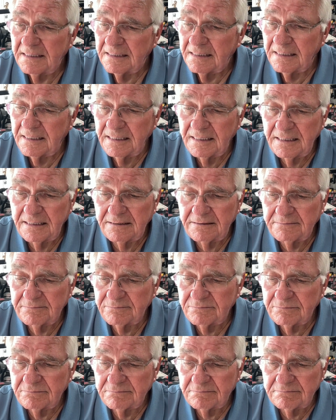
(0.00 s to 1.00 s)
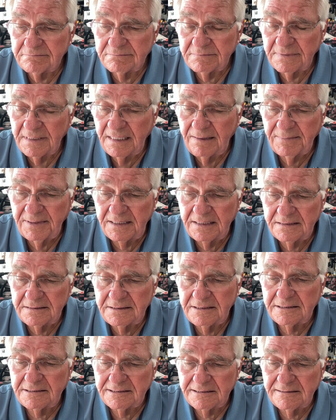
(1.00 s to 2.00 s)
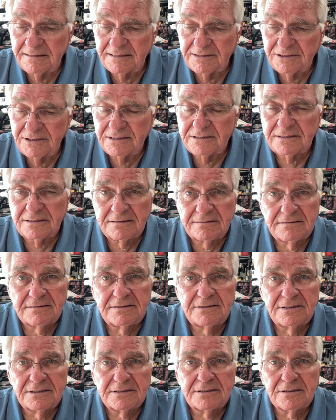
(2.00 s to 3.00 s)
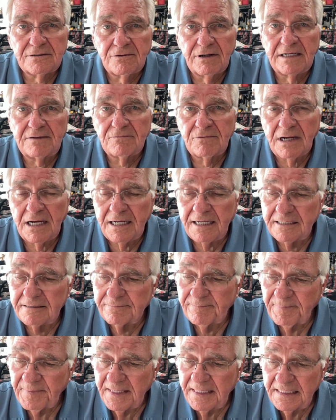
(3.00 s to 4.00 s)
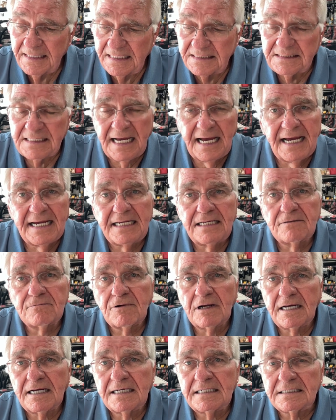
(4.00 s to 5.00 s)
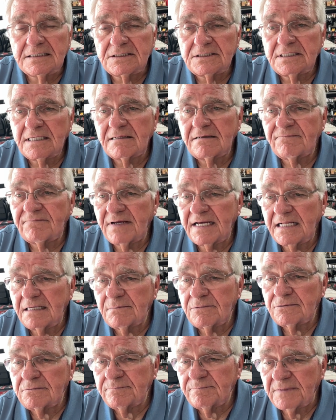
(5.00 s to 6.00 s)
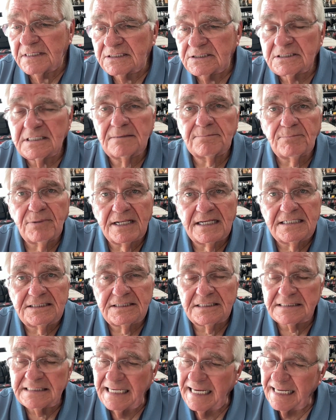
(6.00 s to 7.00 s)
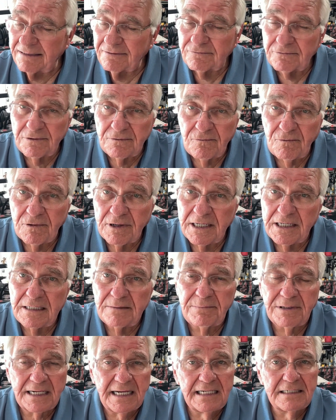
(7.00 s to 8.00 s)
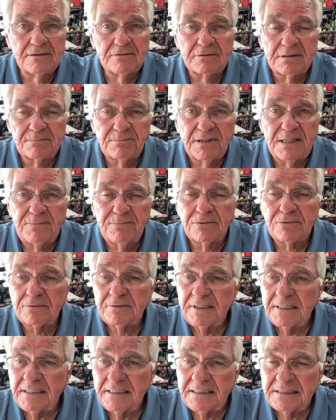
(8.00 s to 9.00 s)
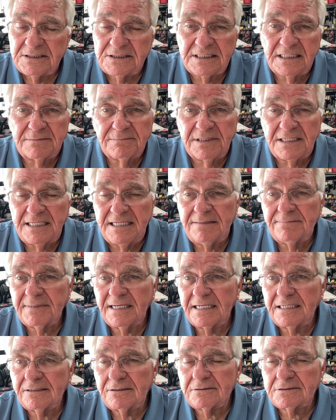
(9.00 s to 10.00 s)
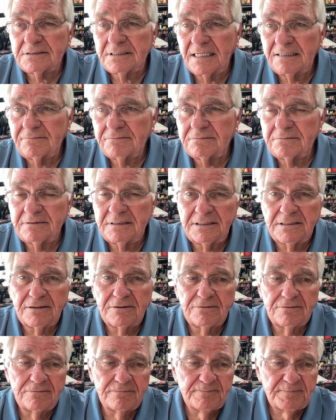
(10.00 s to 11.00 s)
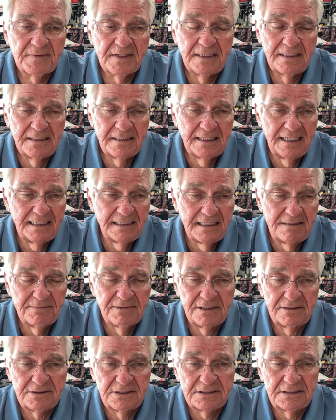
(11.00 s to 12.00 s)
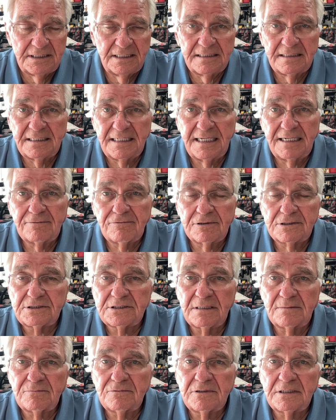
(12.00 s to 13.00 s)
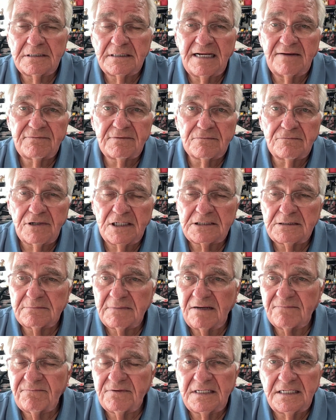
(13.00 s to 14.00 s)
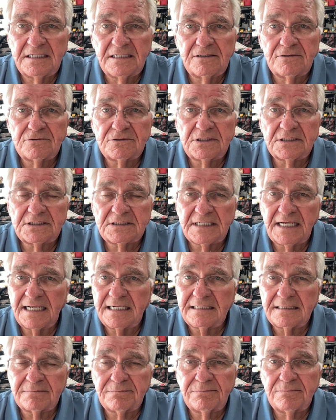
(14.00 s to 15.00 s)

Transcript: I mean, it's just a great rod. It's a high-end rod. It's still available in some places. I don't know where, but I know that people send me emails. They, had an email just the other day where someone, after watching my videos, decided to